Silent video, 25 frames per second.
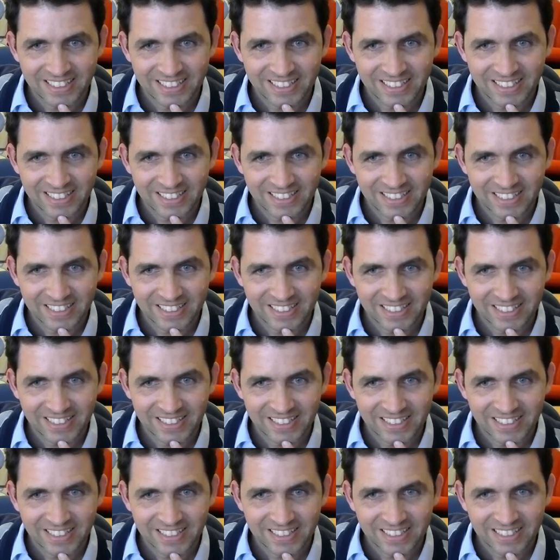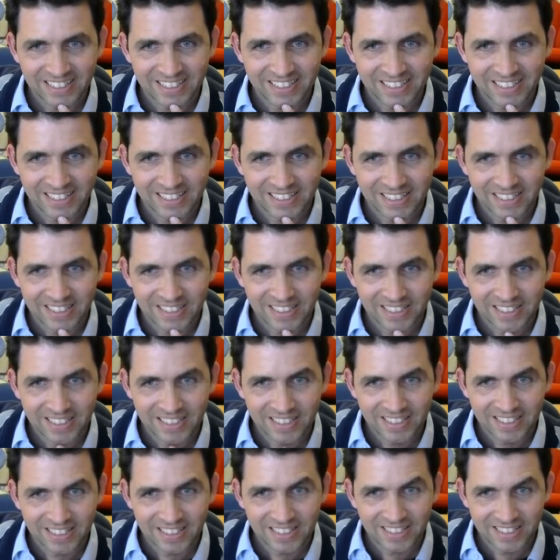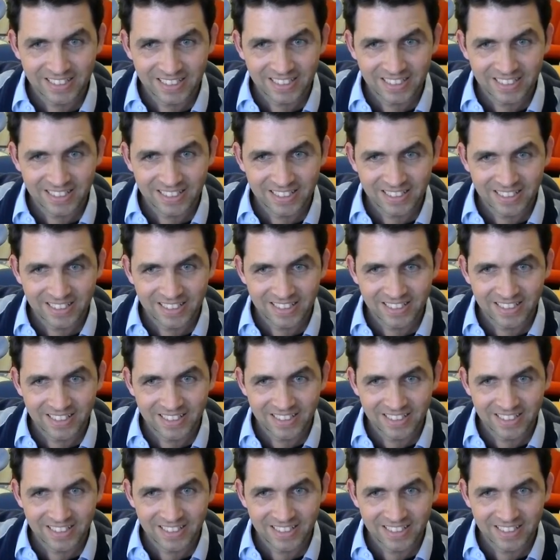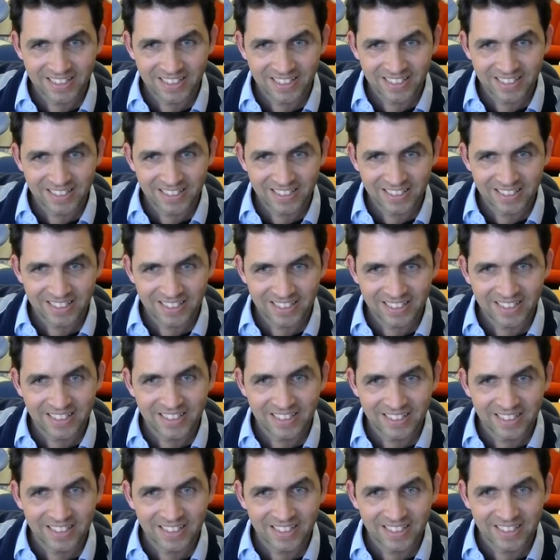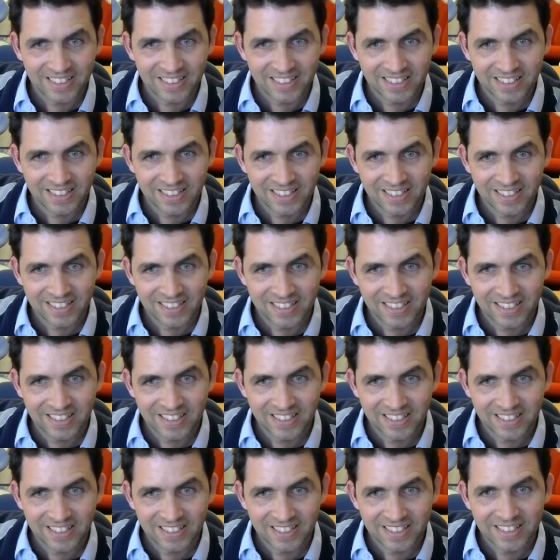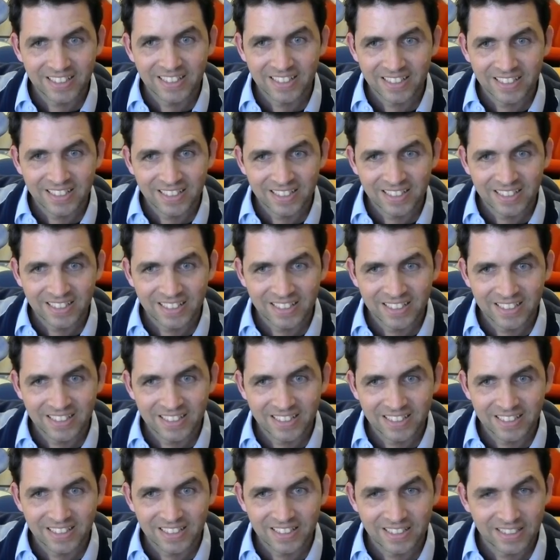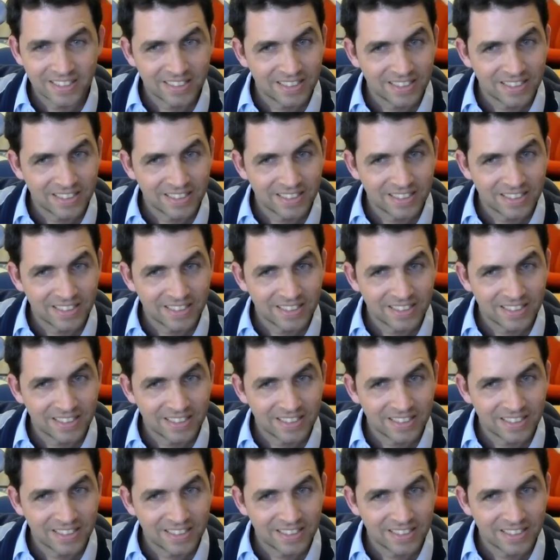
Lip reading: (silent)